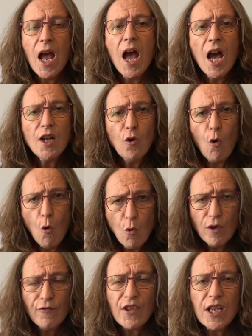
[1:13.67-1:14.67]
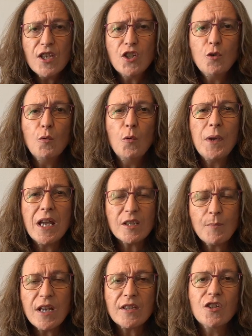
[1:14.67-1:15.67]
And all of these you will be
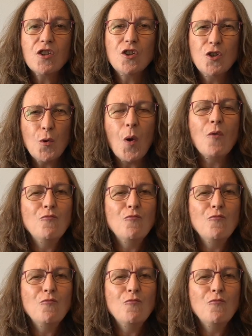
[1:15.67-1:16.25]
expected to do a